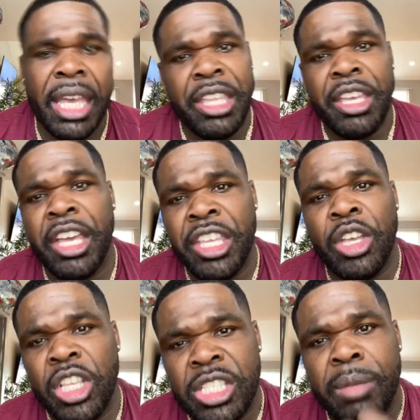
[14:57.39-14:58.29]
and
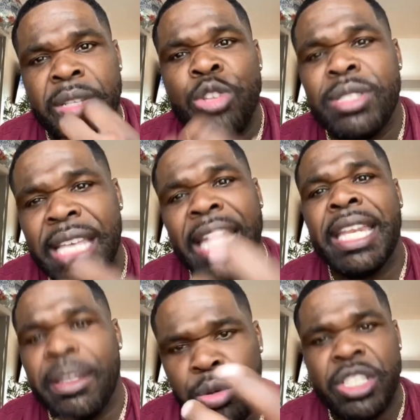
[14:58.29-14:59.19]
you saying
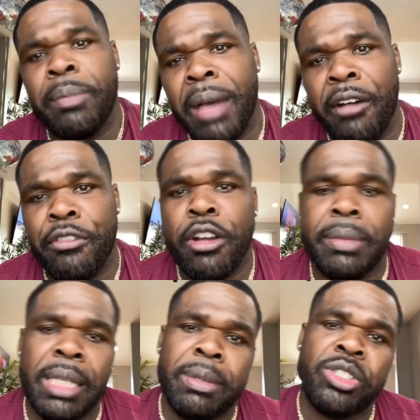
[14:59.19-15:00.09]
it with your mouth
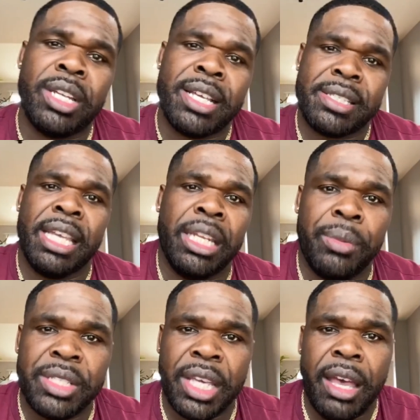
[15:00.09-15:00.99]
verbally, but you're not saying it
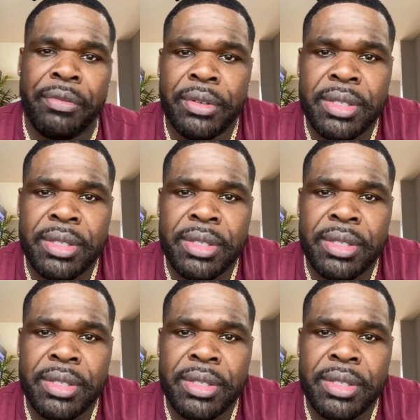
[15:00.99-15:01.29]
with your efforts.